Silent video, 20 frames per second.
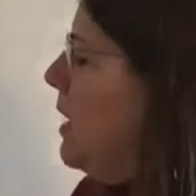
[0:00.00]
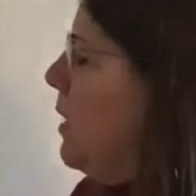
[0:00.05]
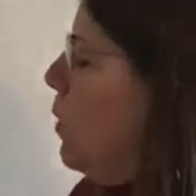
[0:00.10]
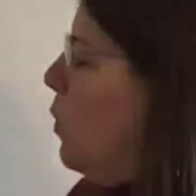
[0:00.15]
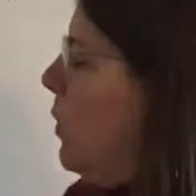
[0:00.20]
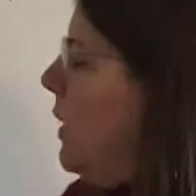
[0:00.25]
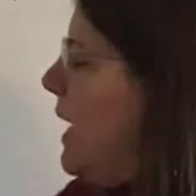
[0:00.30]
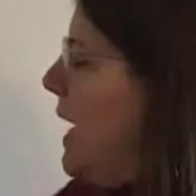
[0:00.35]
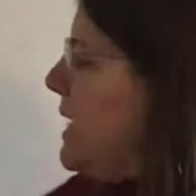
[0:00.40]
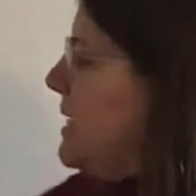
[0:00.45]

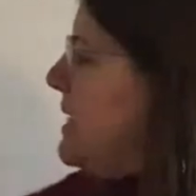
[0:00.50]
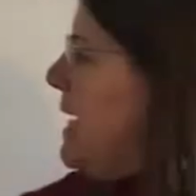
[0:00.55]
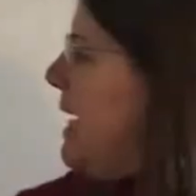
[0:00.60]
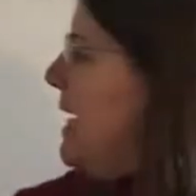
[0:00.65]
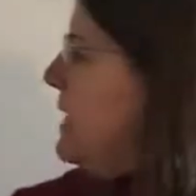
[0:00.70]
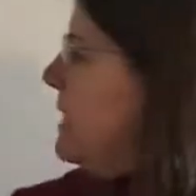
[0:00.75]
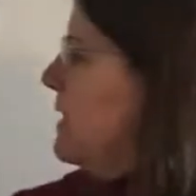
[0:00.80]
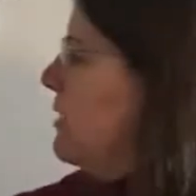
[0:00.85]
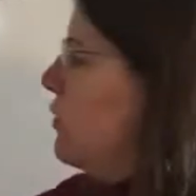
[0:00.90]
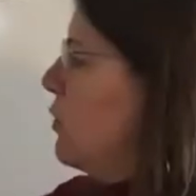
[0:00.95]
When I
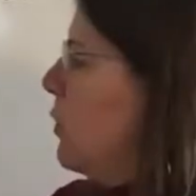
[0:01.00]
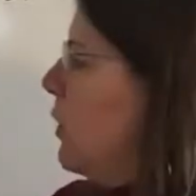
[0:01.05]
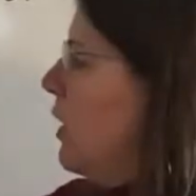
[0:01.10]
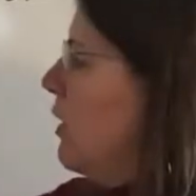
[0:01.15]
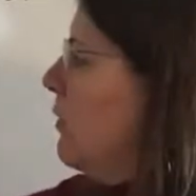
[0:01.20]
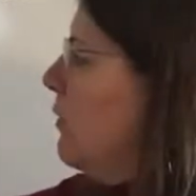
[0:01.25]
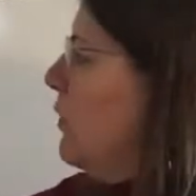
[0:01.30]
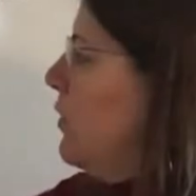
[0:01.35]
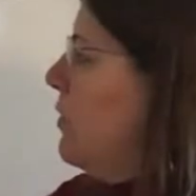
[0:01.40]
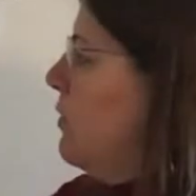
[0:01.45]
take the
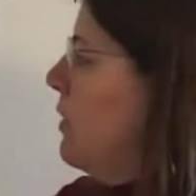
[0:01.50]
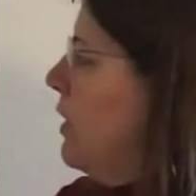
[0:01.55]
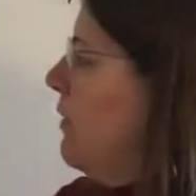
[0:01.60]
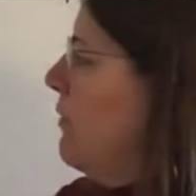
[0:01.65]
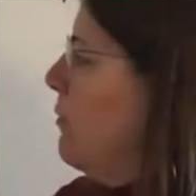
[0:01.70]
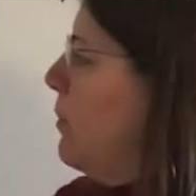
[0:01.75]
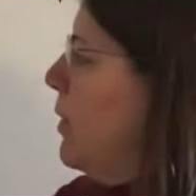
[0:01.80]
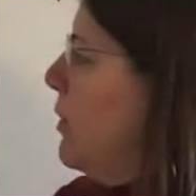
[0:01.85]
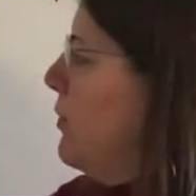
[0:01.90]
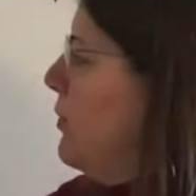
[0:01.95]
square root
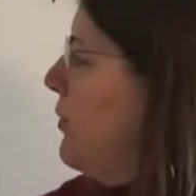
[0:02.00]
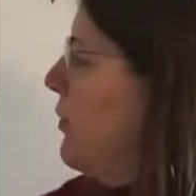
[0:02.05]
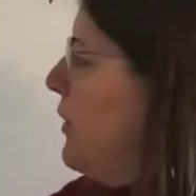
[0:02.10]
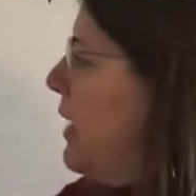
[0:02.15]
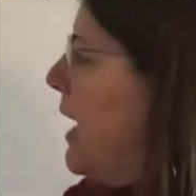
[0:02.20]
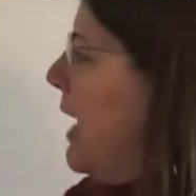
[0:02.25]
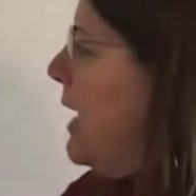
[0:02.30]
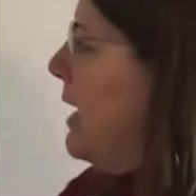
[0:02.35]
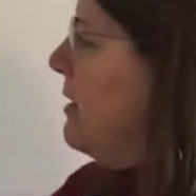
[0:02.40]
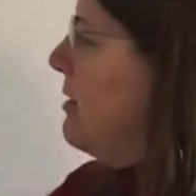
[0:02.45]
of both
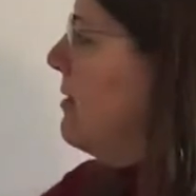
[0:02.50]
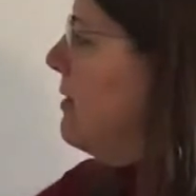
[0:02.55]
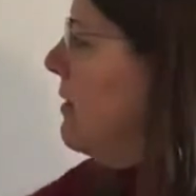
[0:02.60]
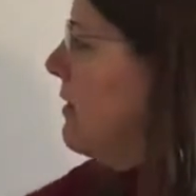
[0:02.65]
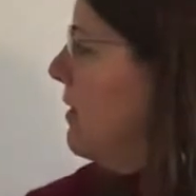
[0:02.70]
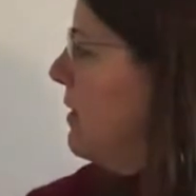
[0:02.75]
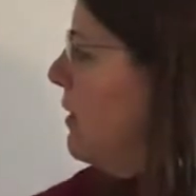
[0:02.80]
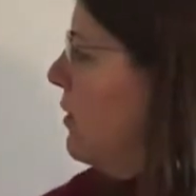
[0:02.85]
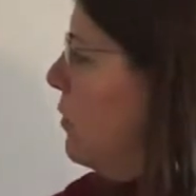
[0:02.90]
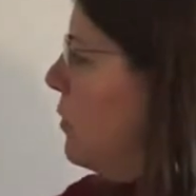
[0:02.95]
sides,
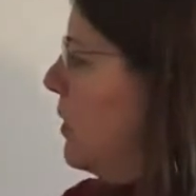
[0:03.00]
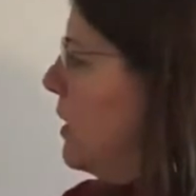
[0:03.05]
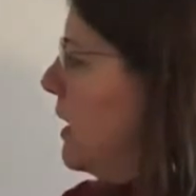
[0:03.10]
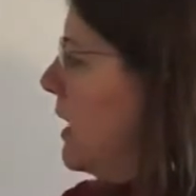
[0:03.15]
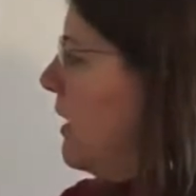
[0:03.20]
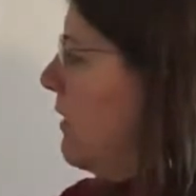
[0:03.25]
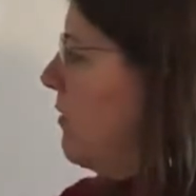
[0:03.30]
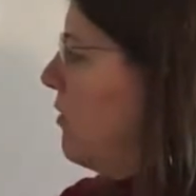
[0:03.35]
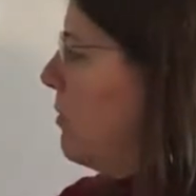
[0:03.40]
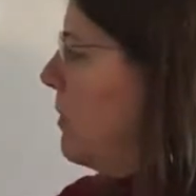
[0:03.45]
this one
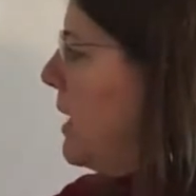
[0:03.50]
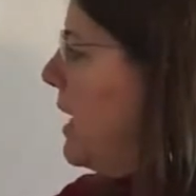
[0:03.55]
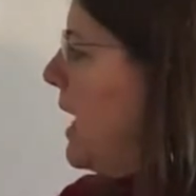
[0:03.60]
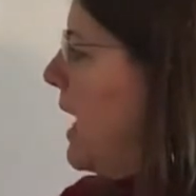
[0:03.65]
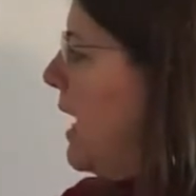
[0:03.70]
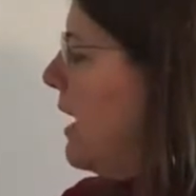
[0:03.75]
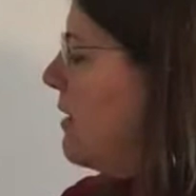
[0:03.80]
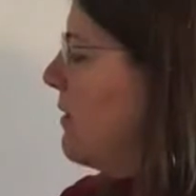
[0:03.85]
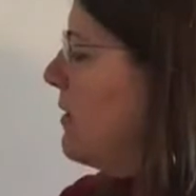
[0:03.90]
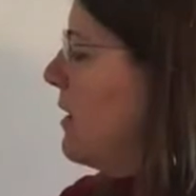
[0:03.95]
gives me
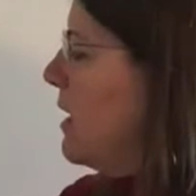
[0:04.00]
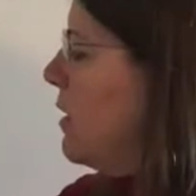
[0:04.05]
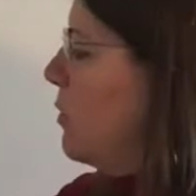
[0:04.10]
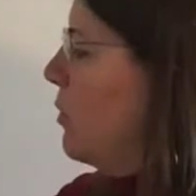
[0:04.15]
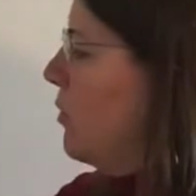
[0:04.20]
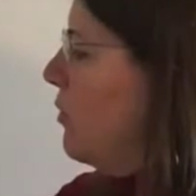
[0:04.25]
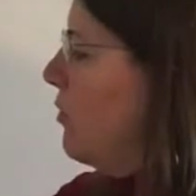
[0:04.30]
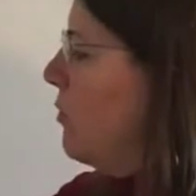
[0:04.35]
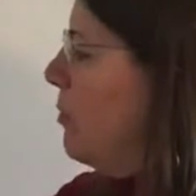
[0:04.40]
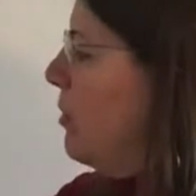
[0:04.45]
x
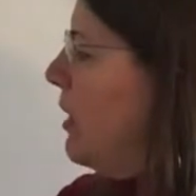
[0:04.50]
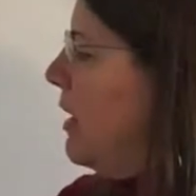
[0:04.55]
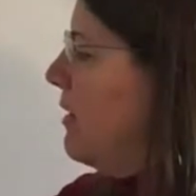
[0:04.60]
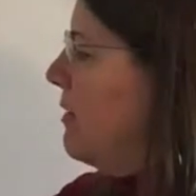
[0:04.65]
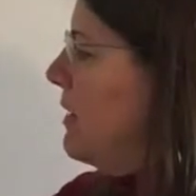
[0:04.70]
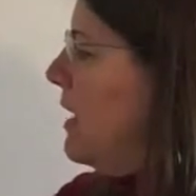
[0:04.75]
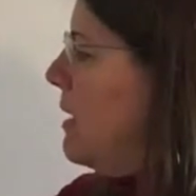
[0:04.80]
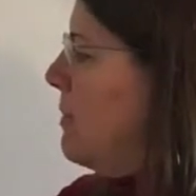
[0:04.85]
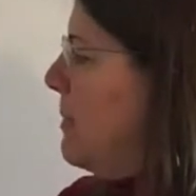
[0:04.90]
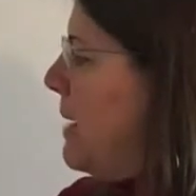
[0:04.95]
equals plus
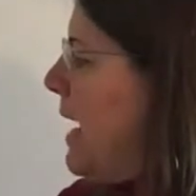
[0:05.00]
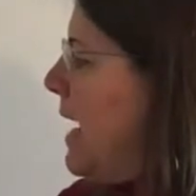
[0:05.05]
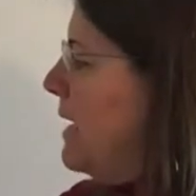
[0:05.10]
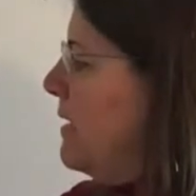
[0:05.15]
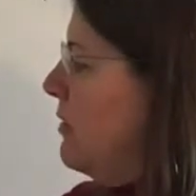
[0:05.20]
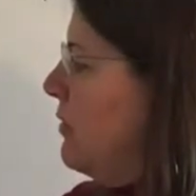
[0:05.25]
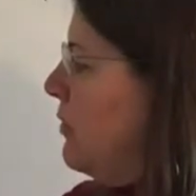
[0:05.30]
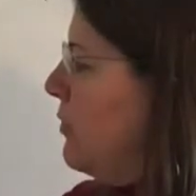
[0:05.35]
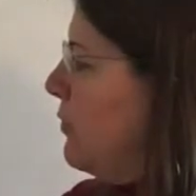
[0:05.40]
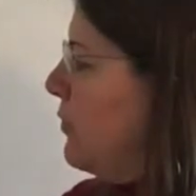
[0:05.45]
and
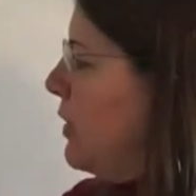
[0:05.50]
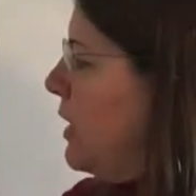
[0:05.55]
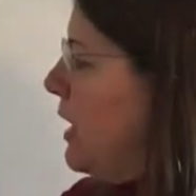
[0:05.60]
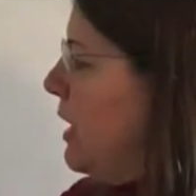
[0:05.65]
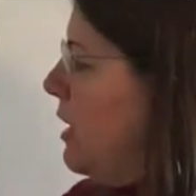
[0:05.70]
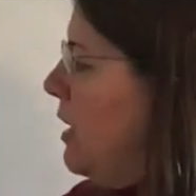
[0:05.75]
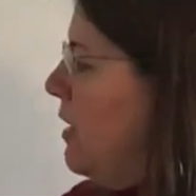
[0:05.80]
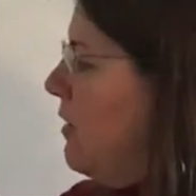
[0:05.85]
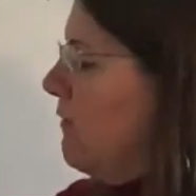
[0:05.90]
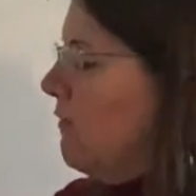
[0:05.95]
minus
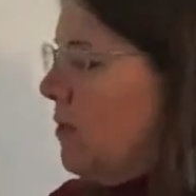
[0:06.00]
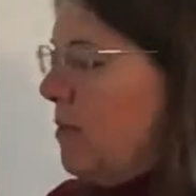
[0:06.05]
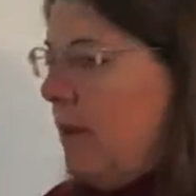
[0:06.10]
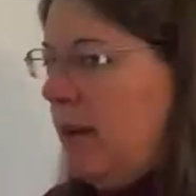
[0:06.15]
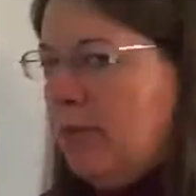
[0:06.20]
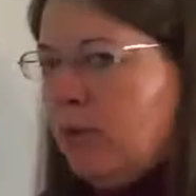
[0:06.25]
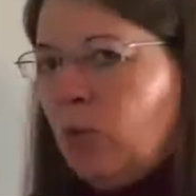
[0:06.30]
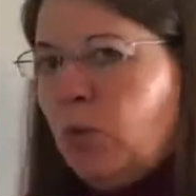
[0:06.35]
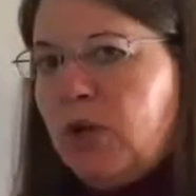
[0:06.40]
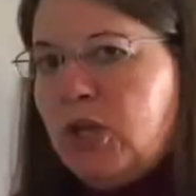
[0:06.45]
3.
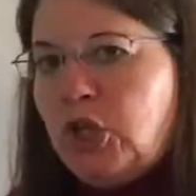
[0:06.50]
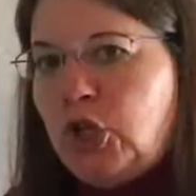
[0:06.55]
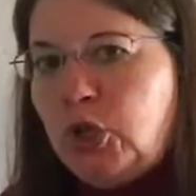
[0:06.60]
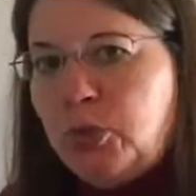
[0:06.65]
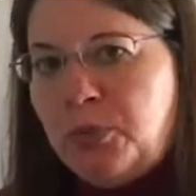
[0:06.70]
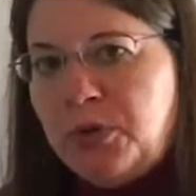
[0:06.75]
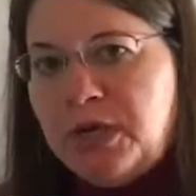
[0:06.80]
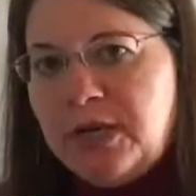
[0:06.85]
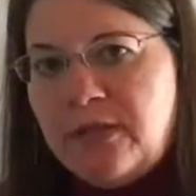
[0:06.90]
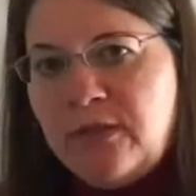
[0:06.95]
Remember, when you
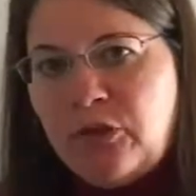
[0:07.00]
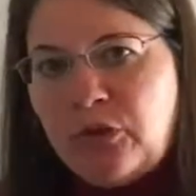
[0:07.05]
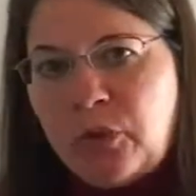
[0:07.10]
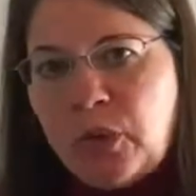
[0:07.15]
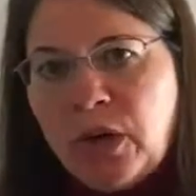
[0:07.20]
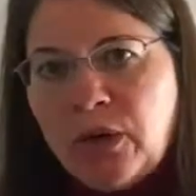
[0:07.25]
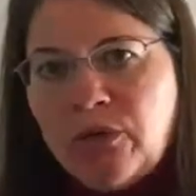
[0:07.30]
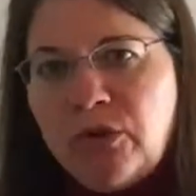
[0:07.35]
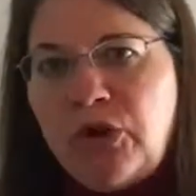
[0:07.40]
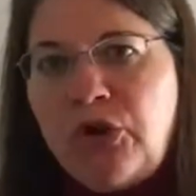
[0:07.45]
put in the
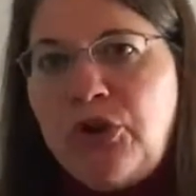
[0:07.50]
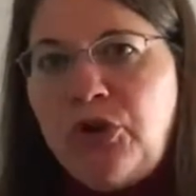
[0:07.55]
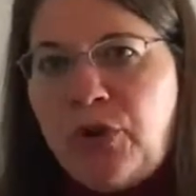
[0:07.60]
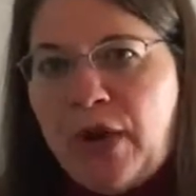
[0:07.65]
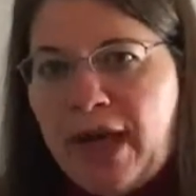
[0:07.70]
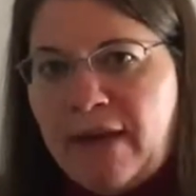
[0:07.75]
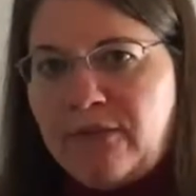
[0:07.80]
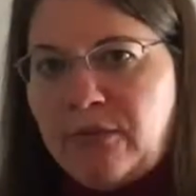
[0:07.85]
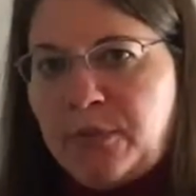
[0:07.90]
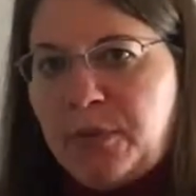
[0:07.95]
square root, you
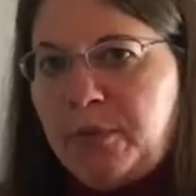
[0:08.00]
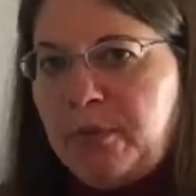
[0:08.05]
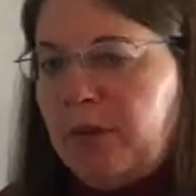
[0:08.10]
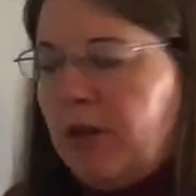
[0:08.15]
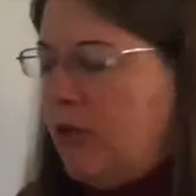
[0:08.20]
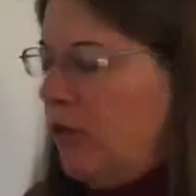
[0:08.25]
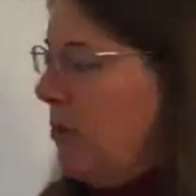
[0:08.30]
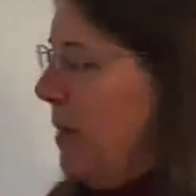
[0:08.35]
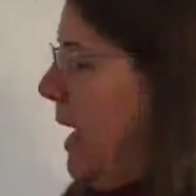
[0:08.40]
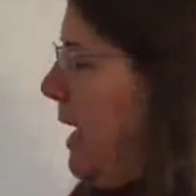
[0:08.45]
have to put
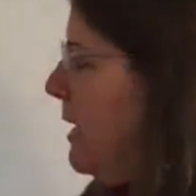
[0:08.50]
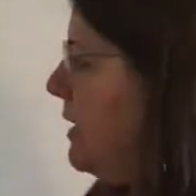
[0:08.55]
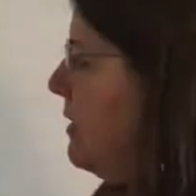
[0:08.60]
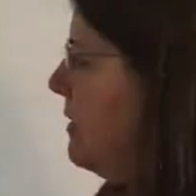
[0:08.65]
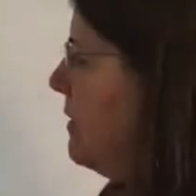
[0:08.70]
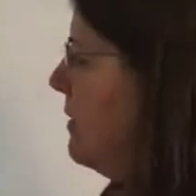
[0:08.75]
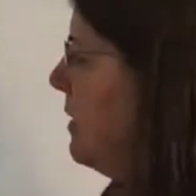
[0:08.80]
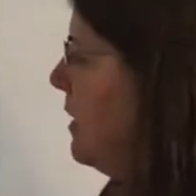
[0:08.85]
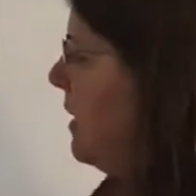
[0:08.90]
plus or minus.